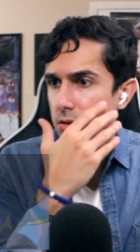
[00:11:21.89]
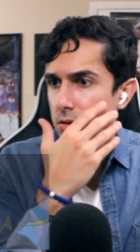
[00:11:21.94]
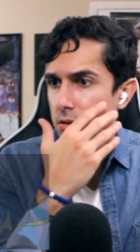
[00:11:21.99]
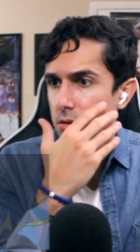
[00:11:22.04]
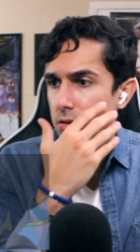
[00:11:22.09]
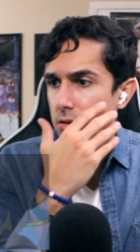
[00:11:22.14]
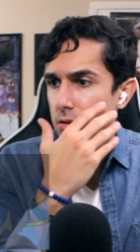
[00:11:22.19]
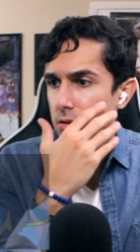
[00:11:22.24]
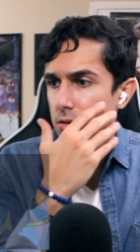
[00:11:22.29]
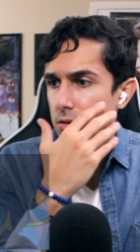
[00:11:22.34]

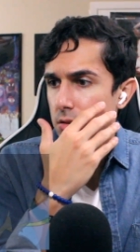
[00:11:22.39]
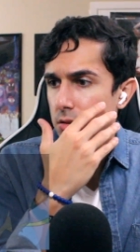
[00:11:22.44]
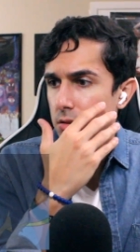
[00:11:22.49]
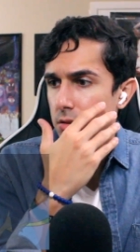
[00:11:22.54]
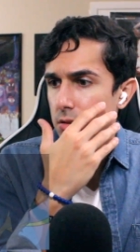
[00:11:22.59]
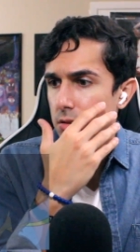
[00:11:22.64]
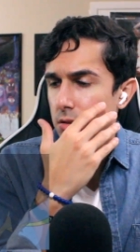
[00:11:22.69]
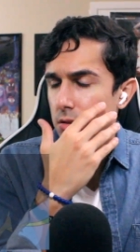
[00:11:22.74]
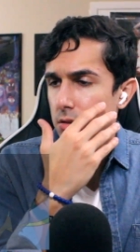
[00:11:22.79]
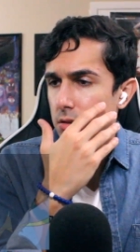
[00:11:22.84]
It's been the
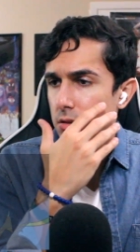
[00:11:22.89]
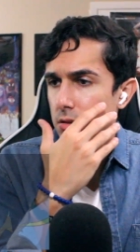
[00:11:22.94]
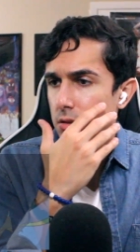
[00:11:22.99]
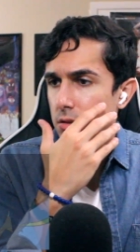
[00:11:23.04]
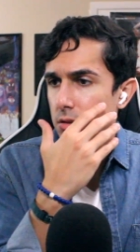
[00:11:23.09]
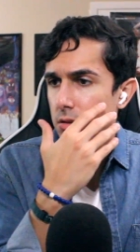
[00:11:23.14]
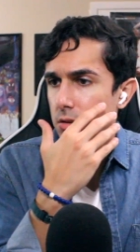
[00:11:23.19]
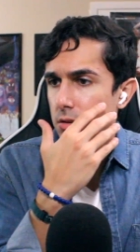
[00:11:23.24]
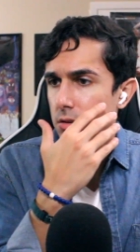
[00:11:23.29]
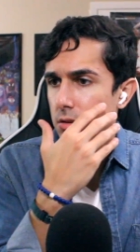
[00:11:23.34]
greatest
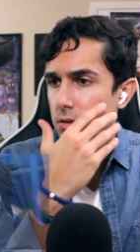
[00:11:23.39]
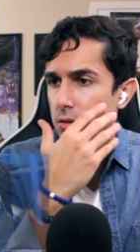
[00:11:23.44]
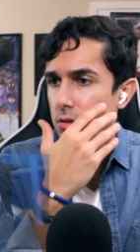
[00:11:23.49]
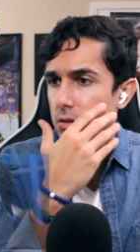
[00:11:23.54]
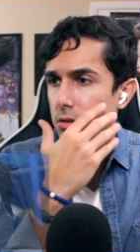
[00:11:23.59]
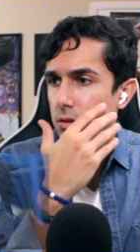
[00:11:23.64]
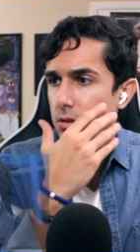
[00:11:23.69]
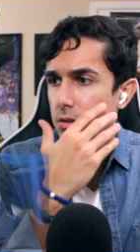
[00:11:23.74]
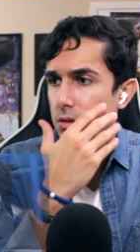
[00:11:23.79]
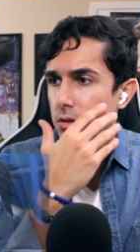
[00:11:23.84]
honor
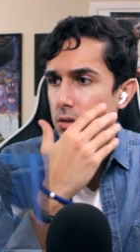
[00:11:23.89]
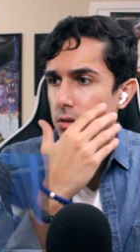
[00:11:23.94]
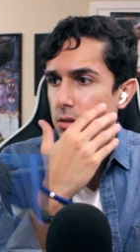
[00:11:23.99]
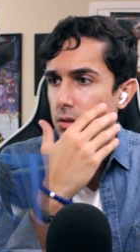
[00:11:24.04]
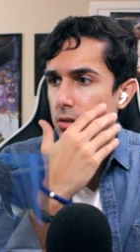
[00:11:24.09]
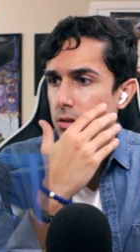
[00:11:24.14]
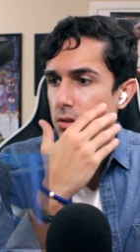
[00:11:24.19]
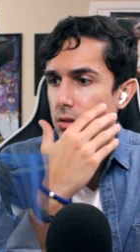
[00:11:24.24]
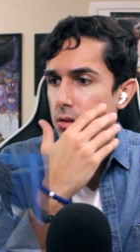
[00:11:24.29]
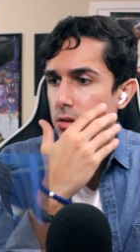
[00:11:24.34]
to
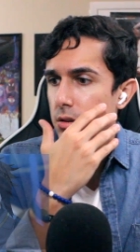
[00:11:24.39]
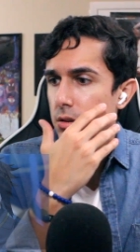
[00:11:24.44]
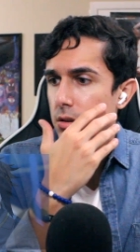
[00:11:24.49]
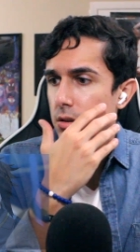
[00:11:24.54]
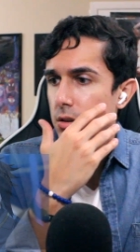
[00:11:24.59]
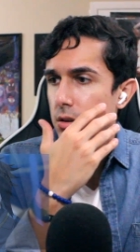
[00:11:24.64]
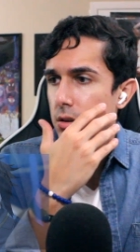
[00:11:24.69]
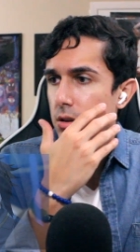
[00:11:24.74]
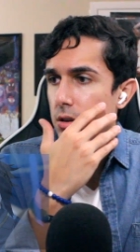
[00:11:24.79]
serve under you.